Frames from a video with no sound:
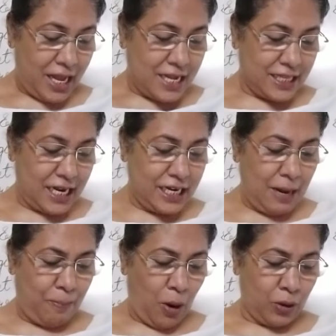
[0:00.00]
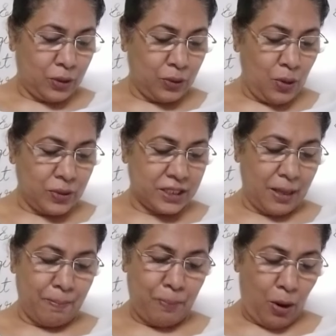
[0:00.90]
The little pot cooked
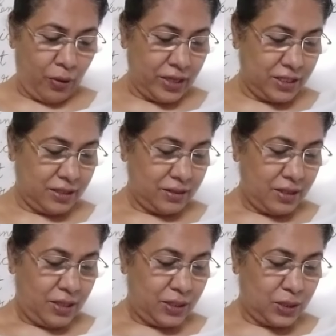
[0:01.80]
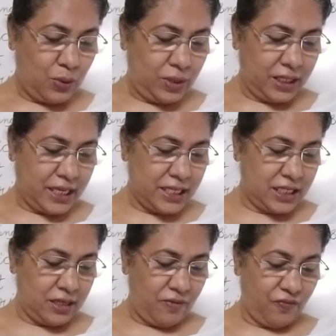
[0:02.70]
some porridge. Soon the
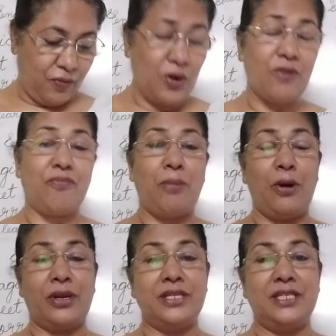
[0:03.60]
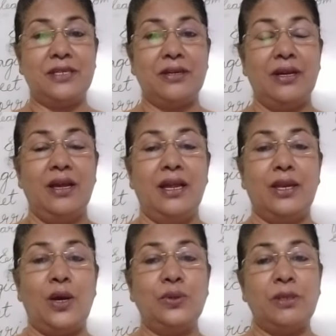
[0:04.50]
kitchen full of porridge.
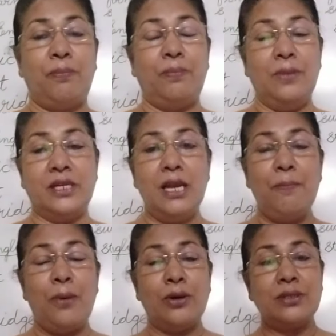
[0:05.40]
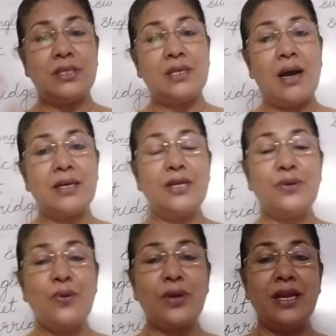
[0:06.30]
Now the little pot started
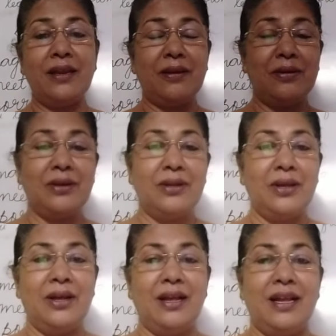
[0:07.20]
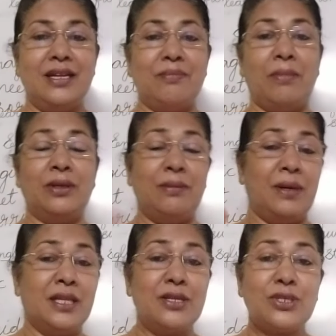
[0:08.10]
cooking. Now the
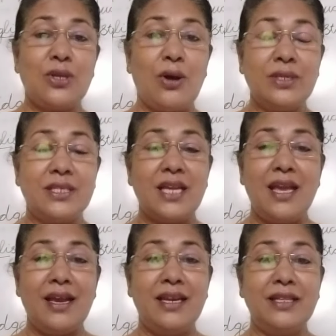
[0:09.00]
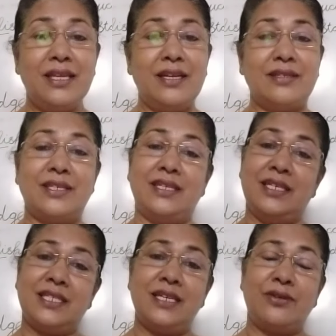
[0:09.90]
mother is not saying anything. She
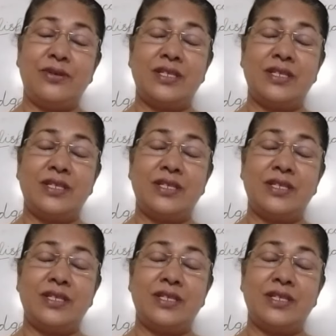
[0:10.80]
said,